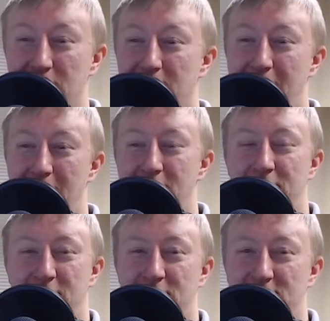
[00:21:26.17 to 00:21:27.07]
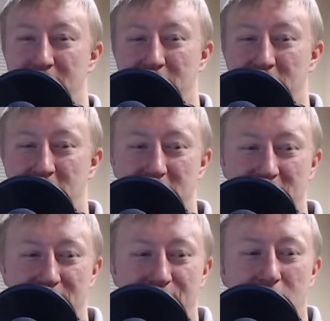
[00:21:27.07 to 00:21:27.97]
Kind of somebody that
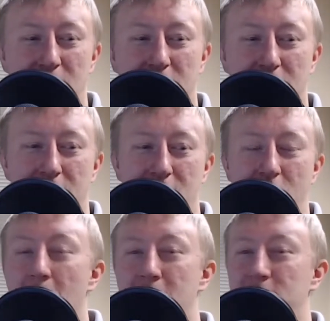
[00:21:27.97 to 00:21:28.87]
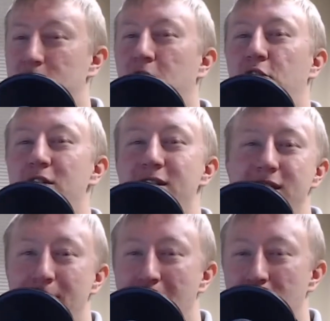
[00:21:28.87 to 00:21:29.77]
nobody was really
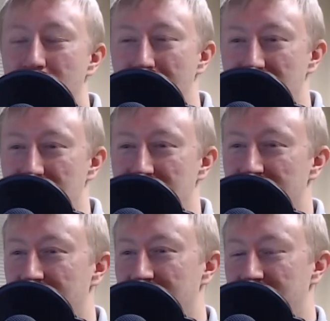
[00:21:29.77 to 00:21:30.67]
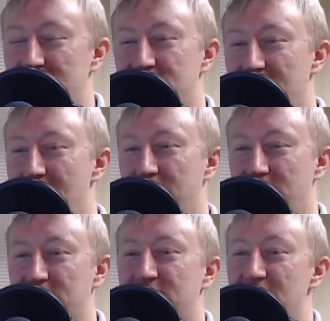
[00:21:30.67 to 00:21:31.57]
thinking about coming into
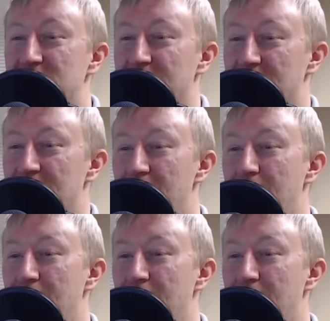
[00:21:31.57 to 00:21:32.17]
this season.